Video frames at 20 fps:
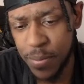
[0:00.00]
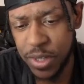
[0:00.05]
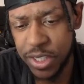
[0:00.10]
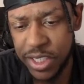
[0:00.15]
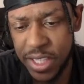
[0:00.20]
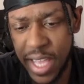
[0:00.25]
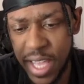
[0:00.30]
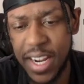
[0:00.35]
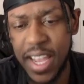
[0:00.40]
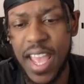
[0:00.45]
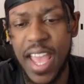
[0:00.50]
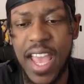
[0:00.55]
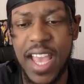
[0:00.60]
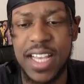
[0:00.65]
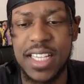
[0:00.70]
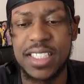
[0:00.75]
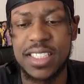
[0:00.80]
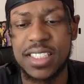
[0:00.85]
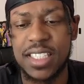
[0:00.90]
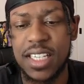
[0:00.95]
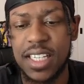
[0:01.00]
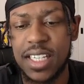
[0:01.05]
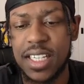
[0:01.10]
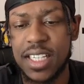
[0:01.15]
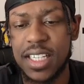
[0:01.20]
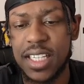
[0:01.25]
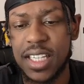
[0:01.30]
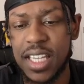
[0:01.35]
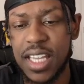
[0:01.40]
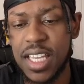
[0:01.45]
that it has,
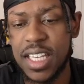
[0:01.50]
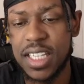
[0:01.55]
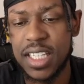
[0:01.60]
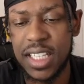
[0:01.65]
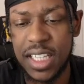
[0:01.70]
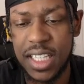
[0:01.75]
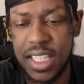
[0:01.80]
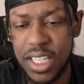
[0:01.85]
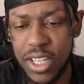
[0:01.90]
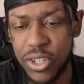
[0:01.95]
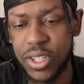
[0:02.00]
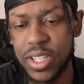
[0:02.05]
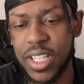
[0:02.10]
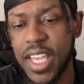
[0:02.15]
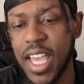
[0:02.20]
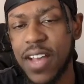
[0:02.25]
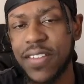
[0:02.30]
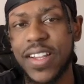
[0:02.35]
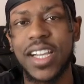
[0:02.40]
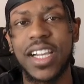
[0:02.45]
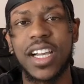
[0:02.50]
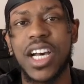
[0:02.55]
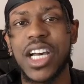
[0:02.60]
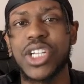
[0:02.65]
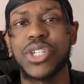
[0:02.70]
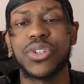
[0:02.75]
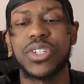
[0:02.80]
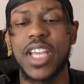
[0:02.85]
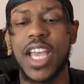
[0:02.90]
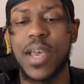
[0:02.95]
it could literally have like
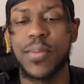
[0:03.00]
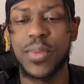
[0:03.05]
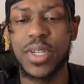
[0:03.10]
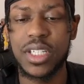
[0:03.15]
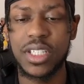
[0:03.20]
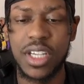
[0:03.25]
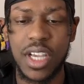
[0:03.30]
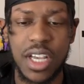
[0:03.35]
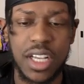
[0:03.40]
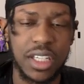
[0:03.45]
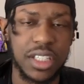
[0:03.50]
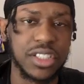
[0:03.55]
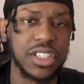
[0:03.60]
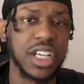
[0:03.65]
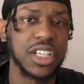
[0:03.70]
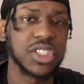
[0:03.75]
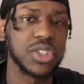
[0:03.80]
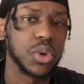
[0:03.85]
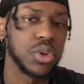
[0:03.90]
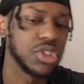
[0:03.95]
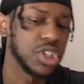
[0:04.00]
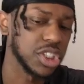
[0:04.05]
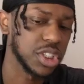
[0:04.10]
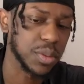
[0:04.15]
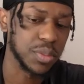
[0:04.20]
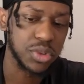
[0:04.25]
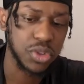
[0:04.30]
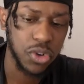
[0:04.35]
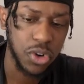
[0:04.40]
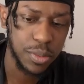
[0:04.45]
100 damage. Dusknoir just
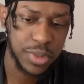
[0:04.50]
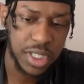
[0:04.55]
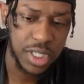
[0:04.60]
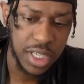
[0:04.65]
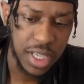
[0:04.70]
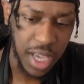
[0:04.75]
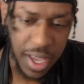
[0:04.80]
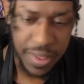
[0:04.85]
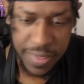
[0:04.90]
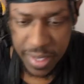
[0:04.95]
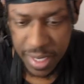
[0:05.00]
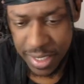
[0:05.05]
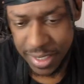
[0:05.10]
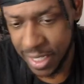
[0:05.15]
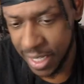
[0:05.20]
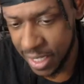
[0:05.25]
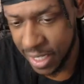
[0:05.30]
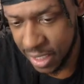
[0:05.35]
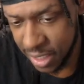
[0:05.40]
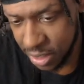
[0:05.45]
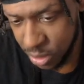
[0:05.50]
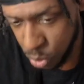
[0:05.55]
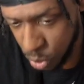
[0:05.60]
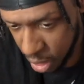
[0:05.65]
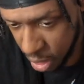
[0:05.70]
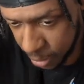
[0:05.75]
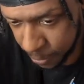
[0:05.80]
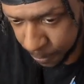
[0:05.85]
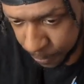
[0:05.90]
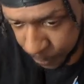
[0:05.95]
absorbs it, and then it takes
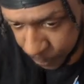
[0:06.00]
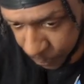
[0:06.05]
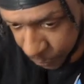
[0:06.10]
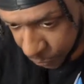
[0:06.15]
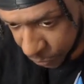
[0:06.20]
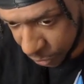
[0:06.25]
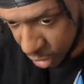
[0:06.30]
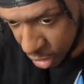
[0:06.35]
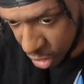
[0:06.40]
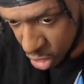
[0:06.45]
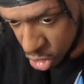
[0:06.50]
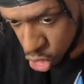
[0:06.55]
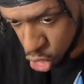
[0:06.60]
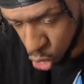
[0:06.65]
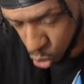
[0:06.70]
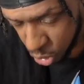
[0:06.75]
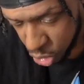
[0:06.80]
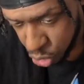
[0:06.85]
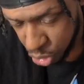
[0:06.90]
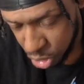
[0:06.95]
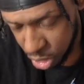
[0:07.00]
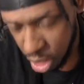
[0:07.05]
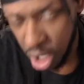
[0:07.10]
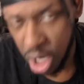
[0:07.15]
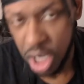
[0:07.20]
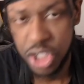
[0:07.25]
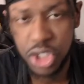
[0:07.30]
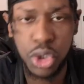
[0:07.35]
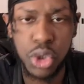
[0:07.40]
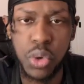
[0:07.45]
what? 2 retreat
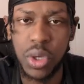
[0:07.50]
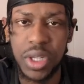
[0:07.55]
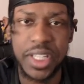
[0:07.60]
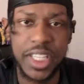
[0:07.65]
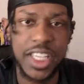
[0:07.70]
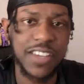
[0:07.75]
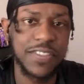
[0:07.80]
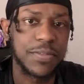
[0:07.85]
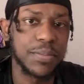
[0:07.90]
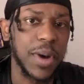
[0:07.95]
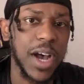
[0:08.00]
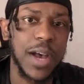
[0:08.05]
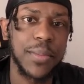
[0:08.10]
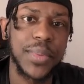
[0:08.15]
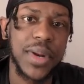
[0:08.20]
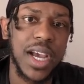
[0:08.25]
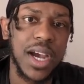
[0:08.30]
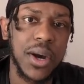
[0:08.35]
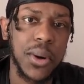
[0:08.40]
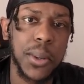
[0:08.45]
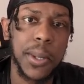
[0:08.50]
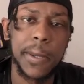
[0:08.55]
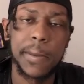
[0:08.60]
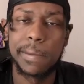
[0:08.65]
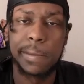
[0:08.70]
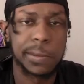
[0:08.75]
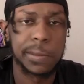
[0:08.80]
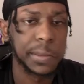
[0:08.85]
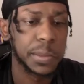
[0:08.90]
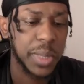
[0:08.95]
costs. You do a leaf, pop it out,
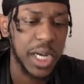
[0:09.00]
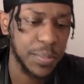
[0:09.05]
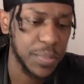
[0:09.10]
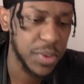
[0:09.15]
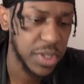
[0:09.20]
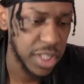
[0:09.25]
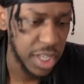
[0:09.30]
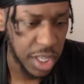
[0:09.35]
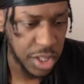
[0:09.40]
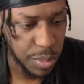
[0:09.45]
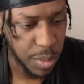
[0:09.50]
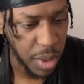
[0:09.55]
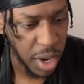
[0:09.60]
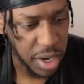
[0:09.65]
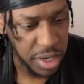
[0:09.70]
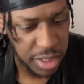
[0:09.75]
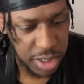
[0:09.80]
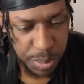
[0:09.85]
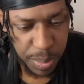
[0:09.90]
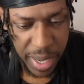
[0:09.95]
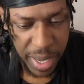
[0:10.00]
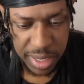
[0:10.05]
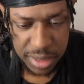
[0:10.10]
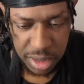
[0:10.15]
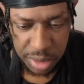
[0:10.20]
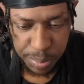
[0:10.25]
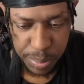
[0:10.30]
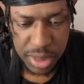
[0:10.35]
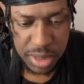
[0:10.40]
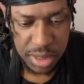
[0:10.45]
hop in the other mon, and it's back to
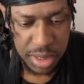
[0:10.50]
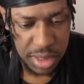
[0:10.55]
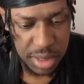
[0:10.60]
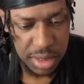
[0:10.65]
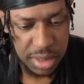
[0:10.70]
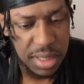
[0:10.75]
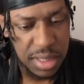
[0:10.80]
business.